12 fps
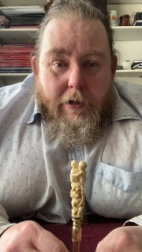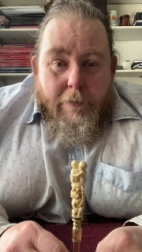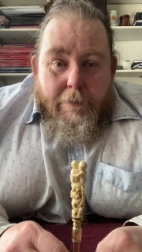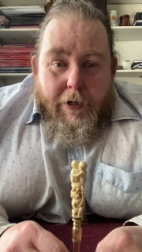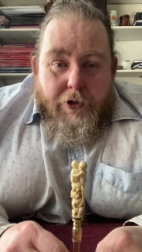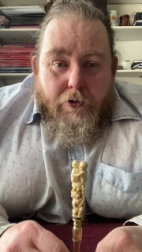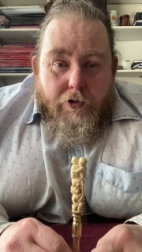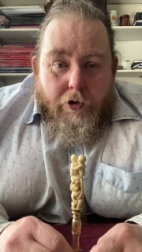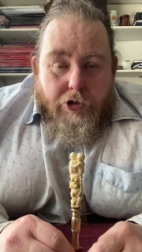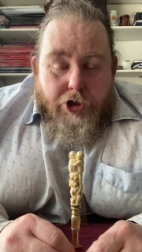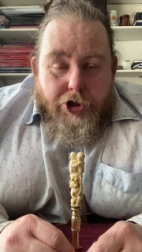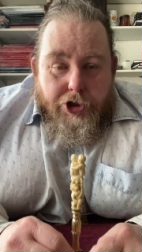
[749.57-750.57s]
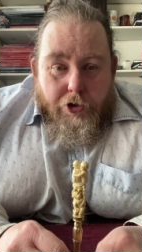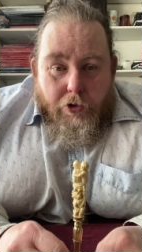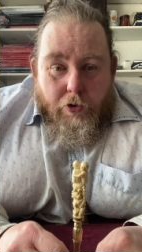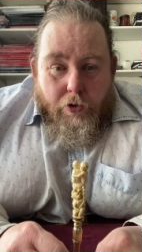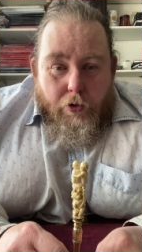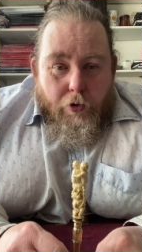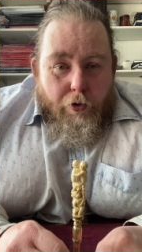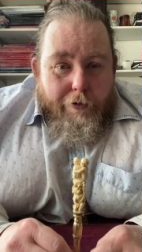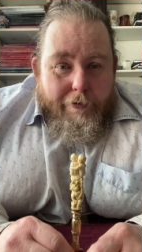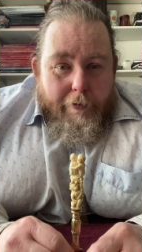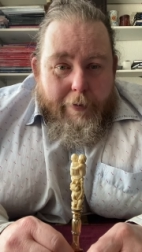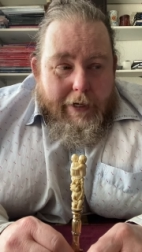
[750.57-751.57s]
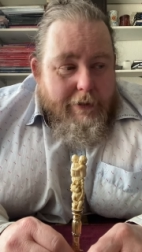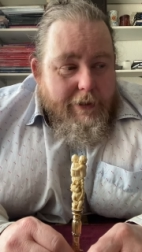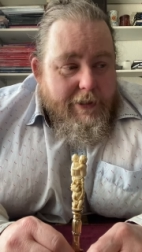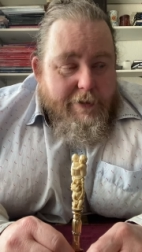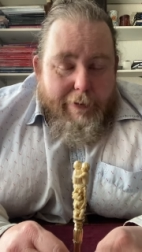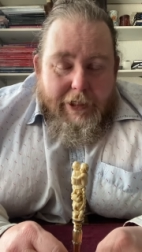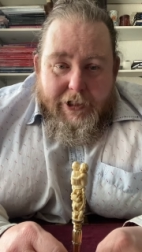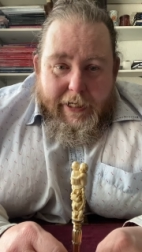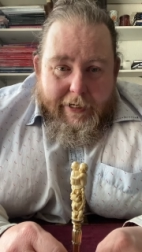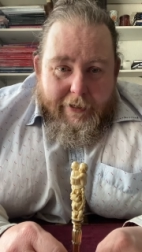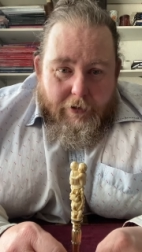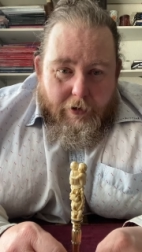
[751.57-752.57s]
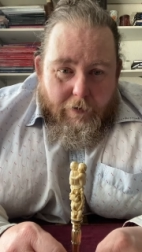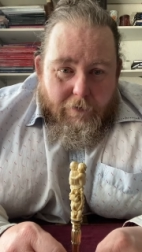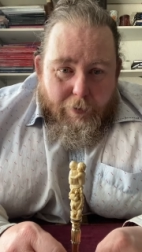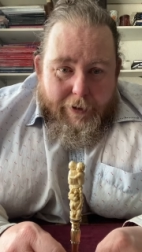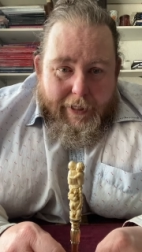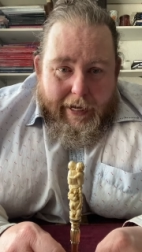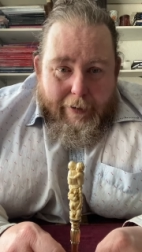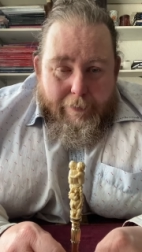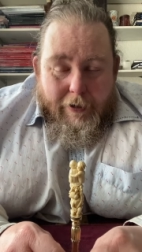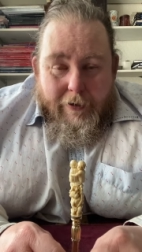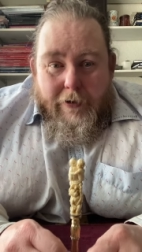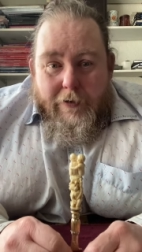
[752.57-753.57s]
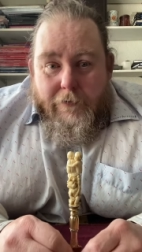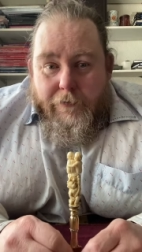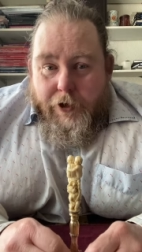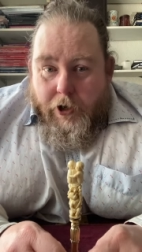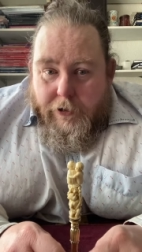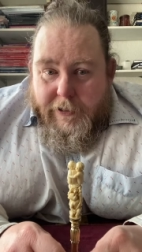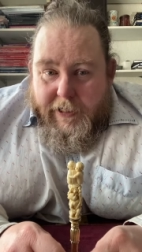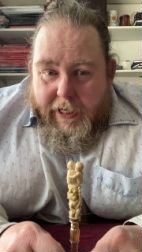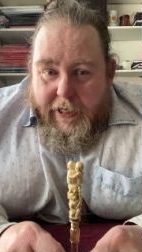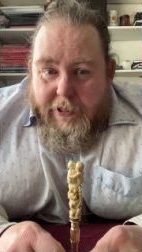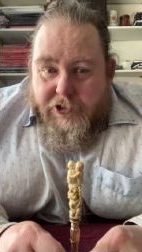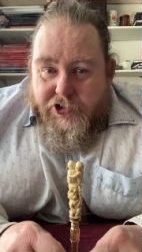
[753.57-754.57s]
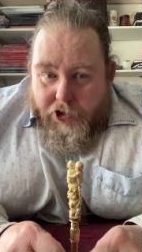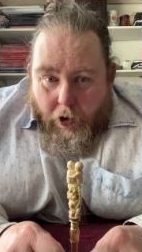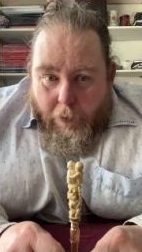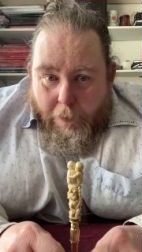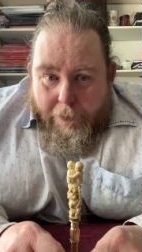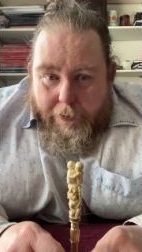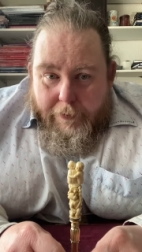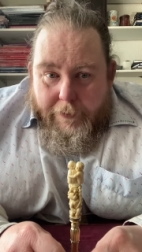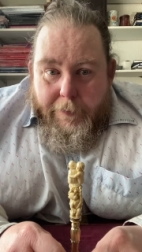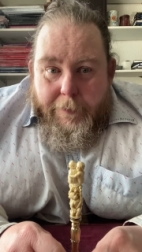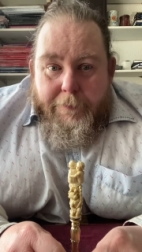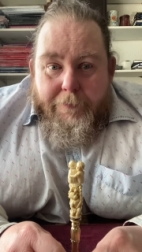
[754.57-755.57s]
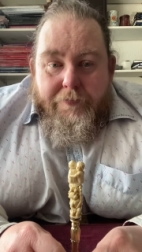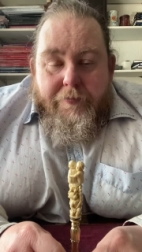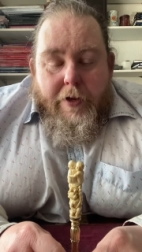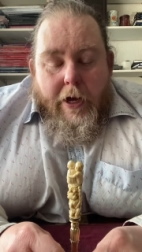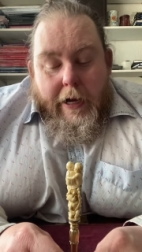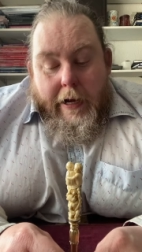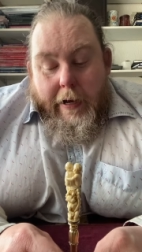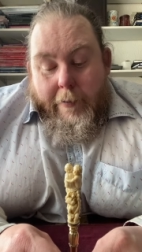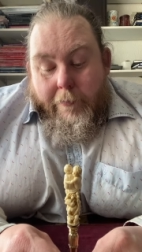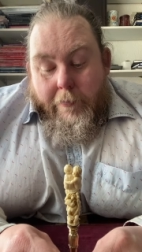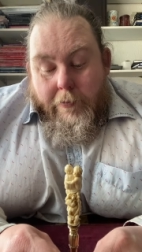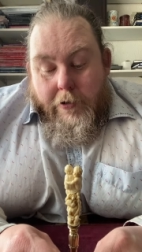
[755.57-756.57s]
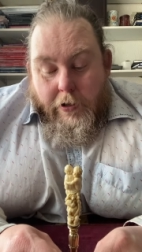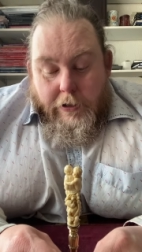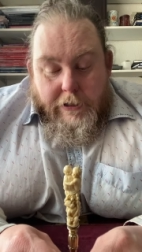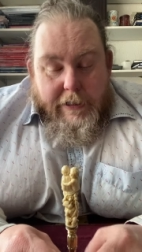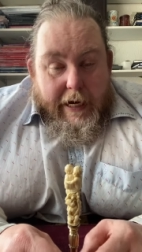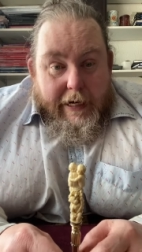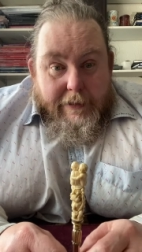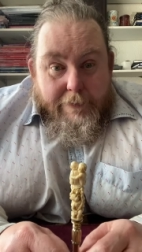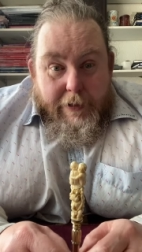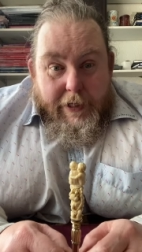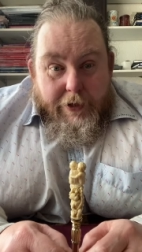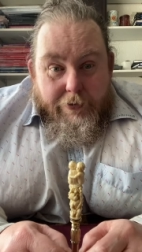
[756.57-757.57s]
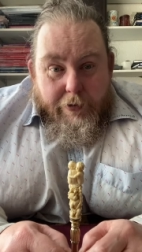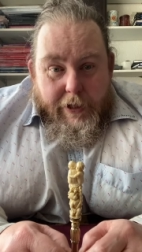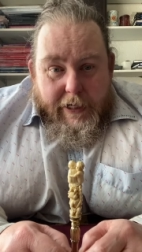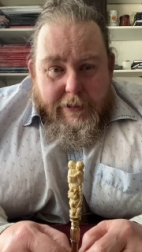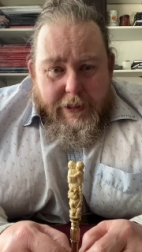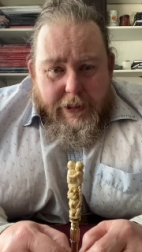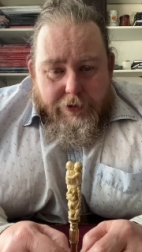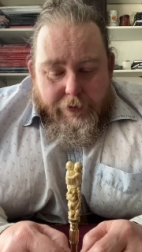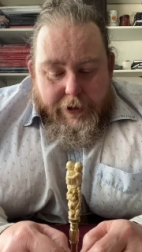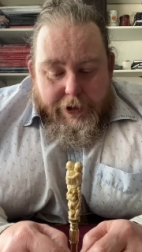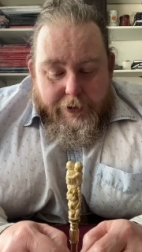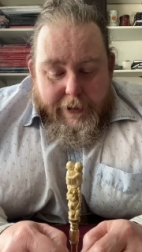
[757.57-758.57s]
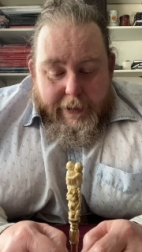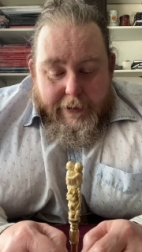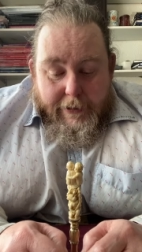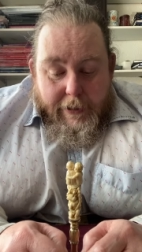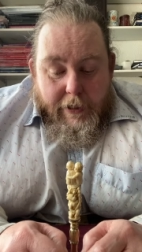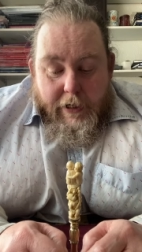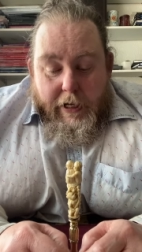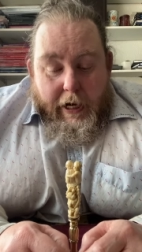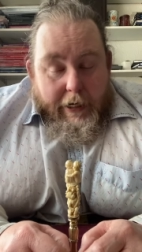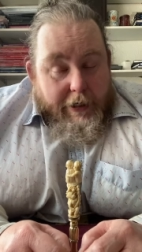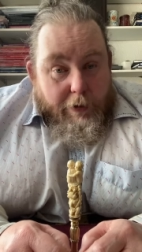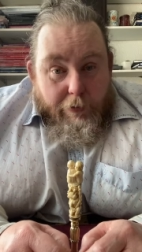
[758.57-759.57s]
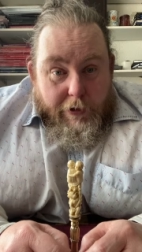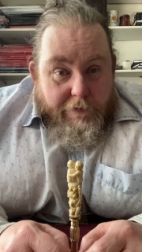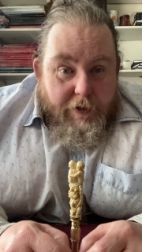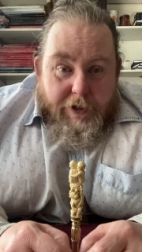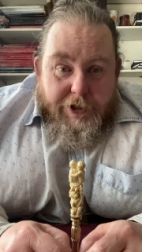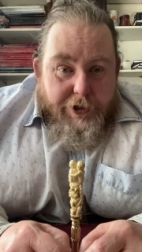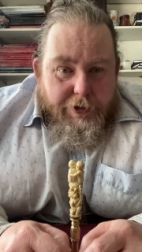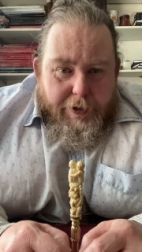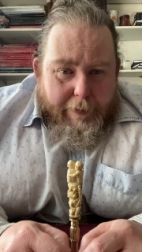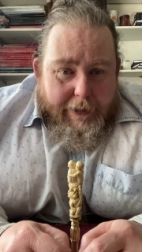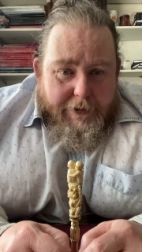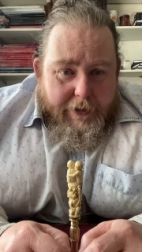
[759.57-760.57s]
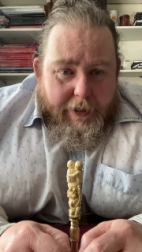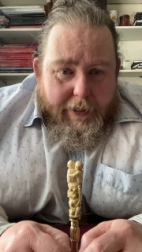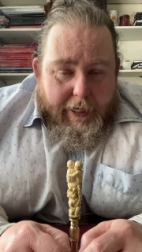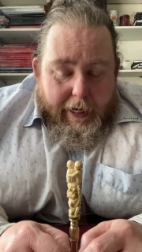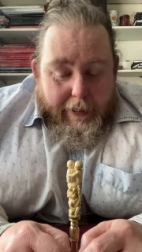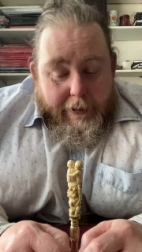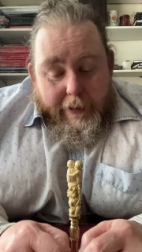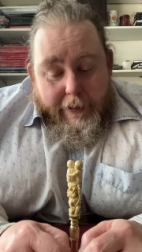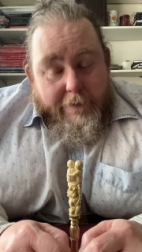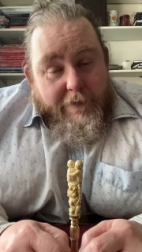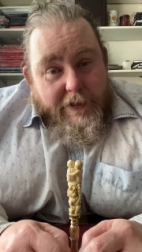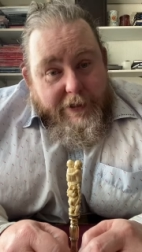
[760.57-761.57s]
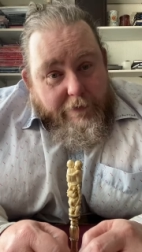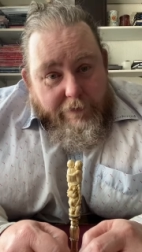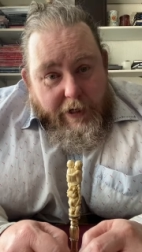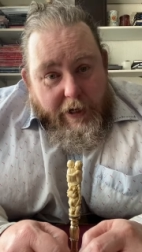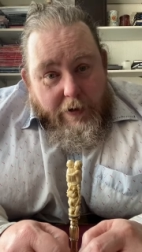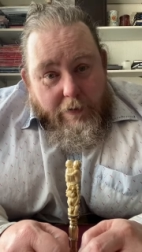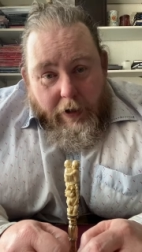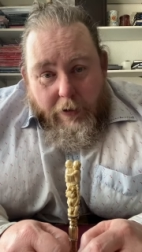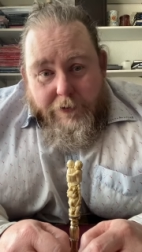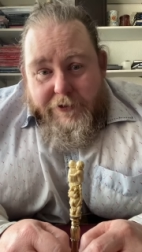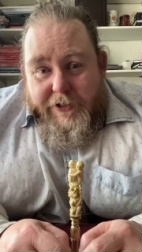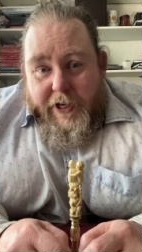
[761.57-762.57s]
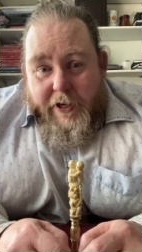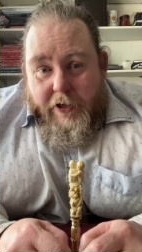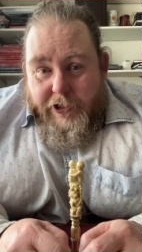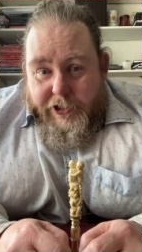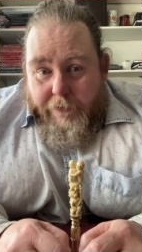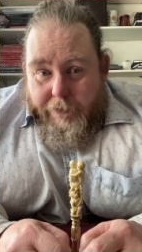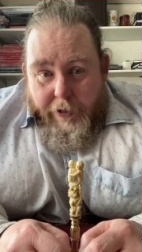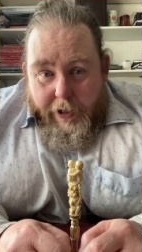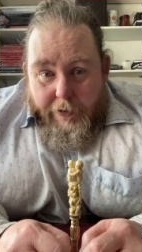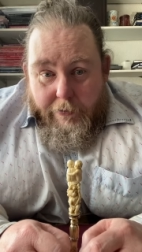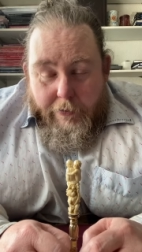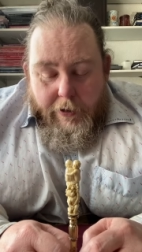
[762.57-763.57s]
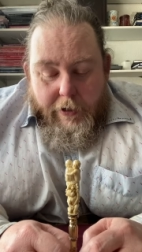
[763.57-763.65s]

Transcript: but you're not sure, or you're about to smash the handle off with a hammer, for God's sake, stop. Contact me through the Antiques Rescue Centre, and I will advise you the best I can. And if I don't know, I will say I don't know.